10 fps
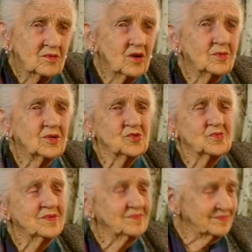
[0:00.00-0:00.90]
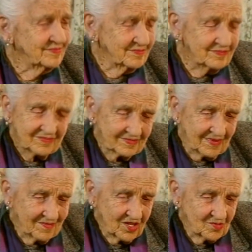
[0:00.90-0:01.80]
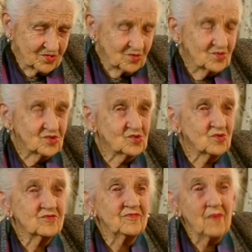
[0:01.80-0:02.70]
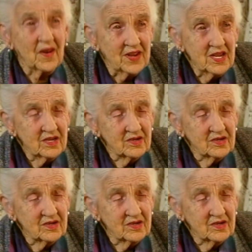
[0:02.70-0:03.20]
Well, because my mother was always short of money